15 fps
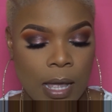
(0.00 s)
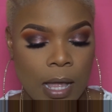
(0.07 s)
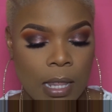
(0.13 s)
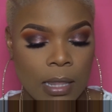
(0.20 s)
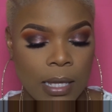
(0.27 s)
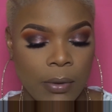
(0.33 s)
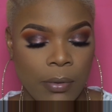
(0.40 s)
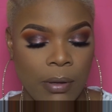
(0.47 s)

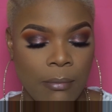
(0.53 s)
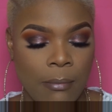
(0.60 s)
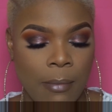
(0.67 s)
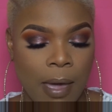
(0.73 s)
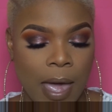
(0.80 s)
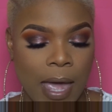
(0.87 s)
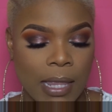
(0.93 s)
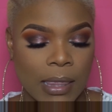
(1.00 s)
Liquid
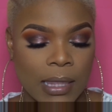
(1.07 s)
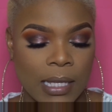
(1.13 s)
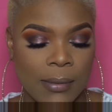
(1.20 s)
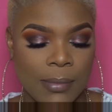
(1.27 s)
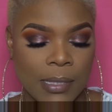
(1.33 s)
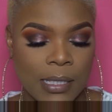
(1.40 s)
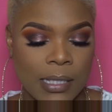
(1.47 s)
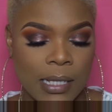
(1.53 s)
Matte
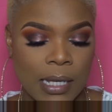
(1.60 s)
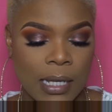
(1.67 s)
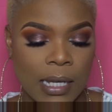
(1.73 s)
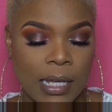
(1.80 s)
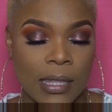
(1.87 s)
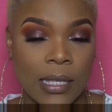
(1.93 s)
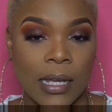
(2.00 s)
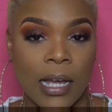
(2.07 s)
Lipstick
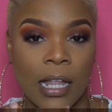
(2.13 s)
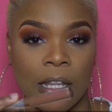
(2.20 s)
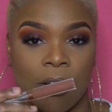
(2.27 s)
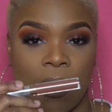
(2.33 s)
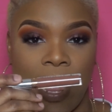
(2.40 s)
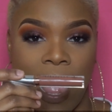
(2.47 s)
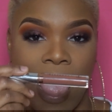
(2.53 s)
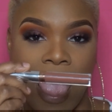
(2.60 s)
in the color
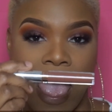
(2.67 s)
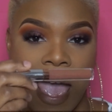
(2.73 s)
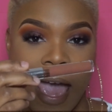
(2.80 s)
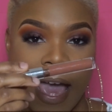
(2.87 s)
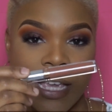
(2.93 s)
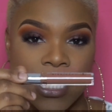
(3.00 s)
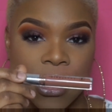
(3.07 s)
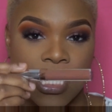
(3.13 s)

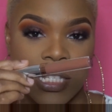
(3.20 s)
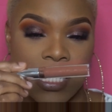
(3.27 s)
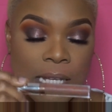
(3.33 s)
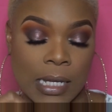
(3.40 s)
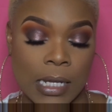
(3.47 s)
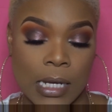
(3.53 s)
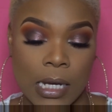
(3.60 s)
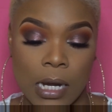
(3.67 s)

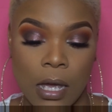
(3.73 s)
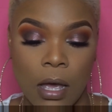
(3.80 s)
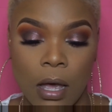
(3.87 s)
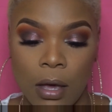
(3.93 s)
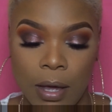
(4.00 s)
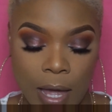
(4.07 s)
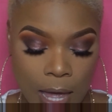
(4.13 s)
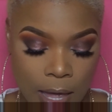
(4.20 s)
Ashton,
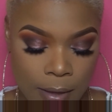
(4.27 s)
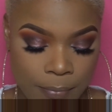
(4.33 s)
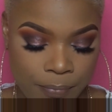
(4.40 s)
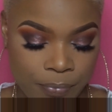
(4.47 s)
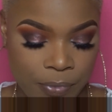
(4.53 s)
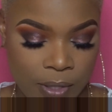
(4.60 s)
okay?